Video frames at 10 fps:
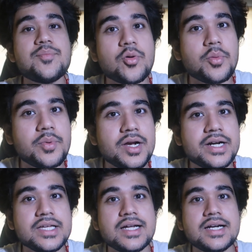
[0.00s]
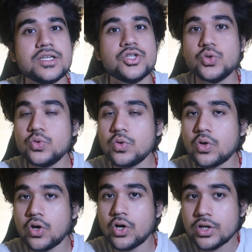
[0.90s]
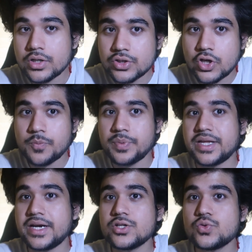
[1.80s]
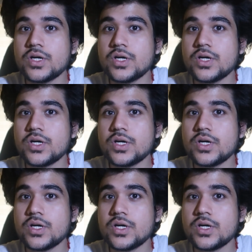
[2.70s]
probability that you or your parents,